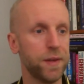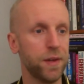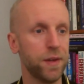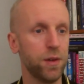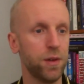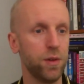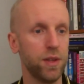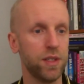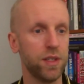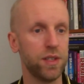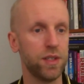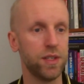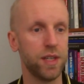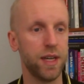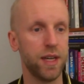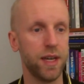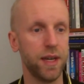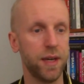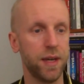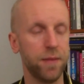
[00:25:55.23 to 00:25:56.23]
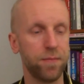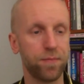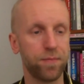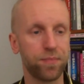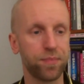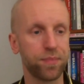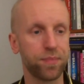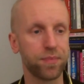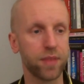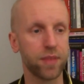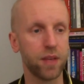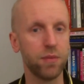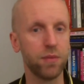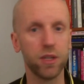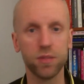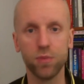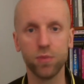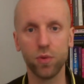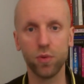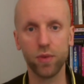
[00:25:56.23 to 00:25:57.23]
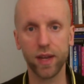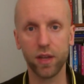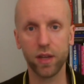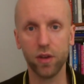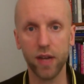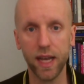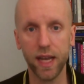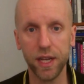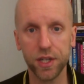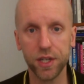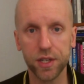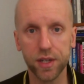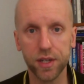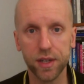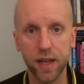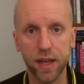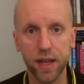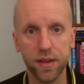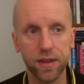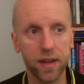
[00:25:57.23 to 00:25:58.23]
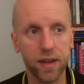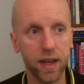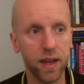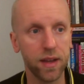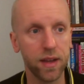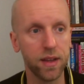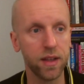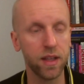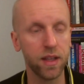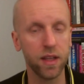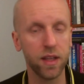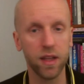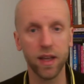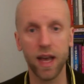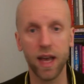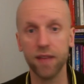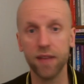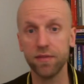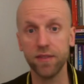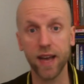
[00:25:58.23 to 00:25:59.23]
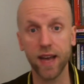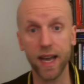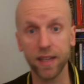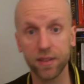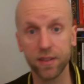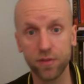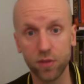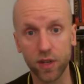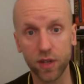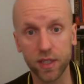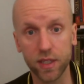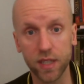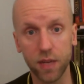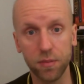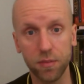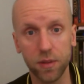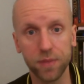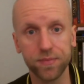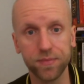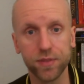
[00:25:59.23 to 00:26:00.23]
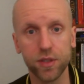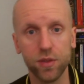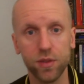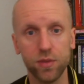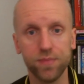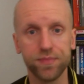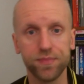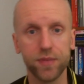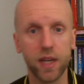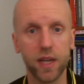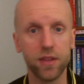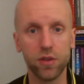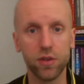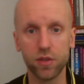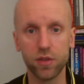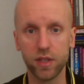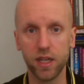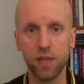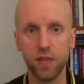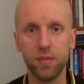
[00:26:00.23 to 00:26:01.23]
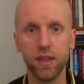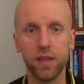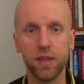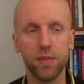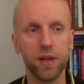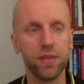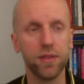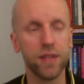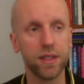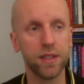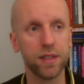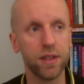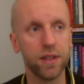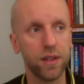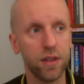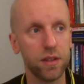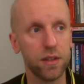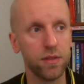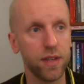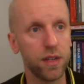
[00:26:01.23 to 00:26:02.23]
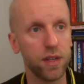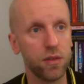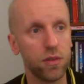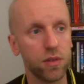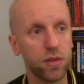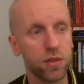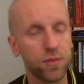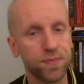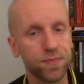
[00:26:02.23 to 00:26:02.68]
is much more regulation and have VAT, for example. So I talked a little bit about this in another video also.